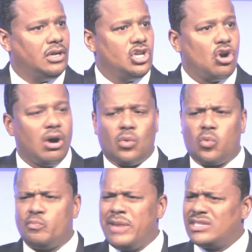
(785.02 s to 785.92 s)
You're going
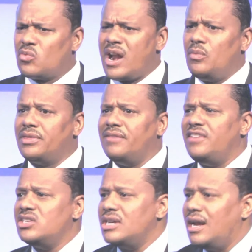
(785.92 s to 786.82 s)
to mess around with the
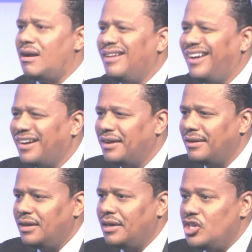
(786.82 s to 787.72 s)
visionary?
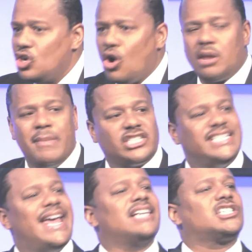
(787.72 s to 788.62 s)
You're going to mess,
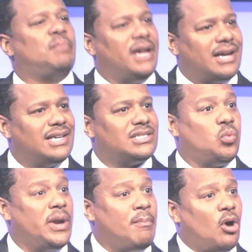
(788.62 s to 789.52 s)
yes, because
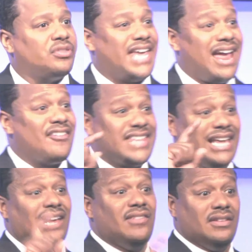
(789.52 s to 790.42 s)
we both carry
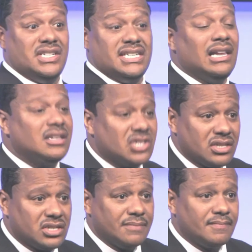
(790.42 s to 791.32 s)
that level of
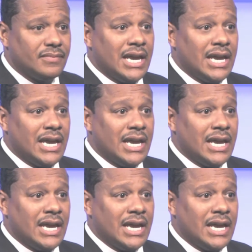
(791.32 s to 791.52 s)
intelligence.